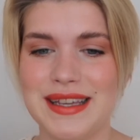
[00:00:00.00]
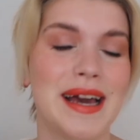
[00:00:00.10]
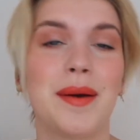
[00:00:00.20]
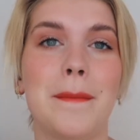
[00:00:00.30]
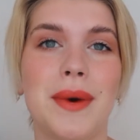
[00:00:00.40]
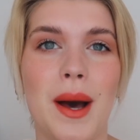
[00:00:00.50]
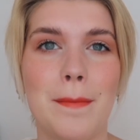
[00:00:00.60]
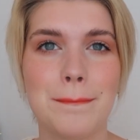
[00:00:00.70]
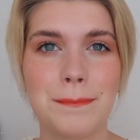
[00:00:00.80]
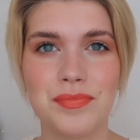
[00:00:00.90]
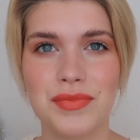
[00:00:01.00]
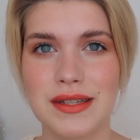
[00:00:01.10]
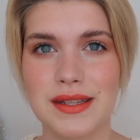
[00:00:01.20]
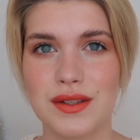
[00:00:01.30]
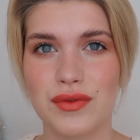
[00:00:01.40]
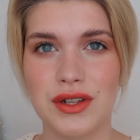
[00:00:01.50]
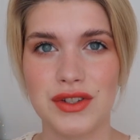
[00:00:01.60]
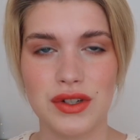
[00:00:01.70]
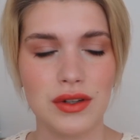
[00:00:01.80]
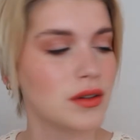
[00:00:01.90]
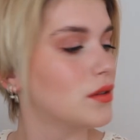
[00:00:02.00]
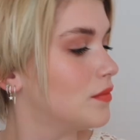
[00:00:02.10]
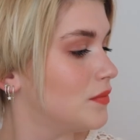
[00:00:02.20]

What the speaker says: Yeah, but this is a finished look.